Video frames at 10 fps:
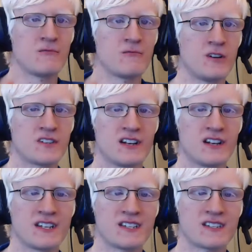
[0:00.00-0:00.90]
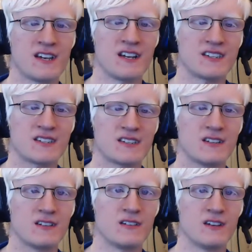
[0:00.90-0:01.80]
water lights that
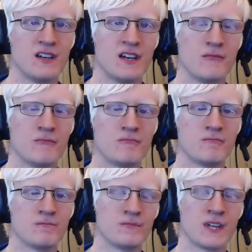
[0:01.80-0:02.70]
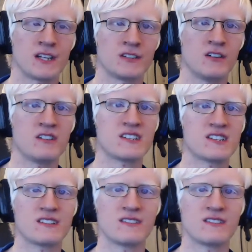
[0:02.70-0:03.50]
I got.